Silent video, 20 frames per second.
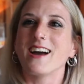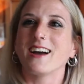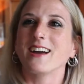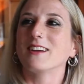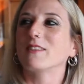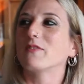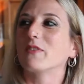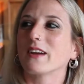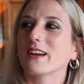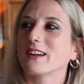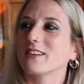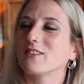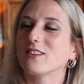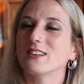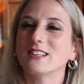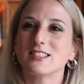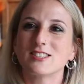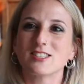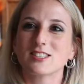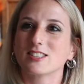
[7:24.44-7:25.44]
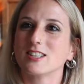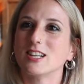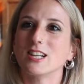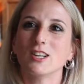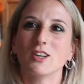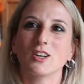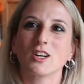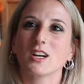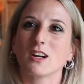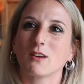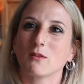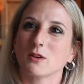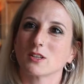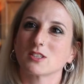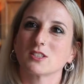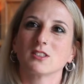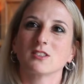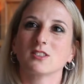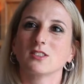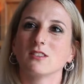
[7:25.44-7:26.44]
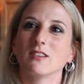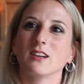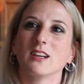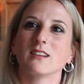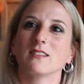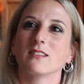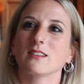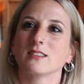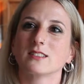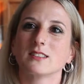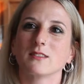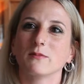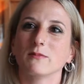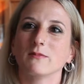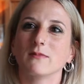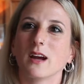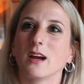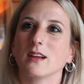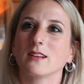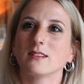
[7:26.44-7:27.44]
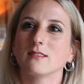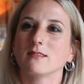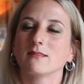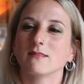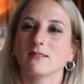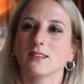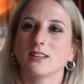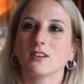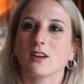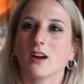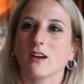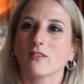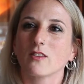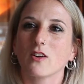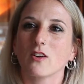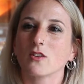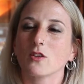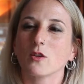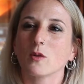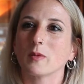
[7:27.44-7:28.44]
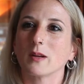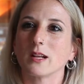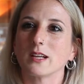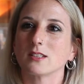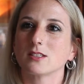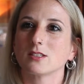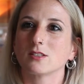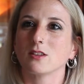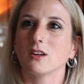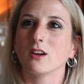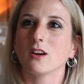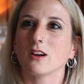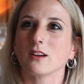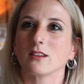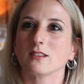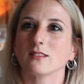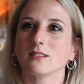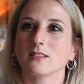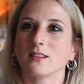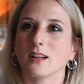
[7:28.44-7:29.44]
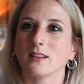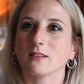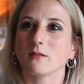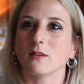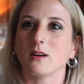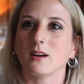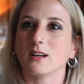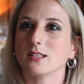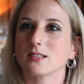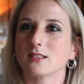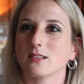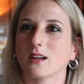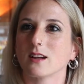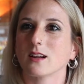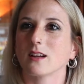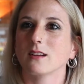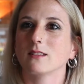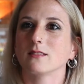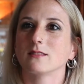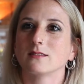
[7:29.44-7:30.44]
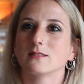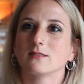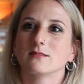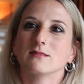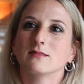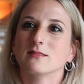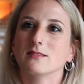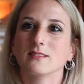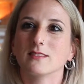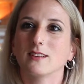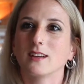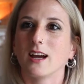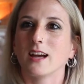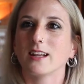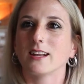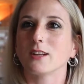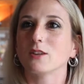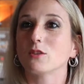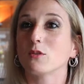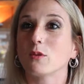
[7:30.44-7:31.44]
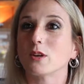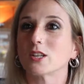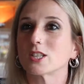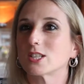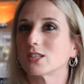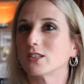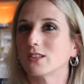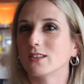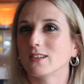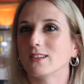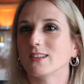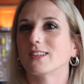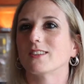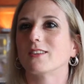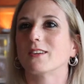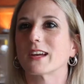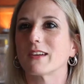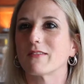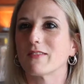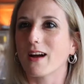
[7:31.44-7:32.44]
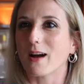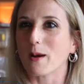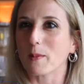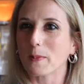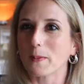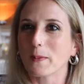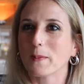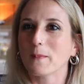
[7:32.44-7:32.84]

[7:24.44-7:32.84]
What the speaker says: if I can only just look at what you're doing, because I've got no place to learn otherwise, and I don't want to give up.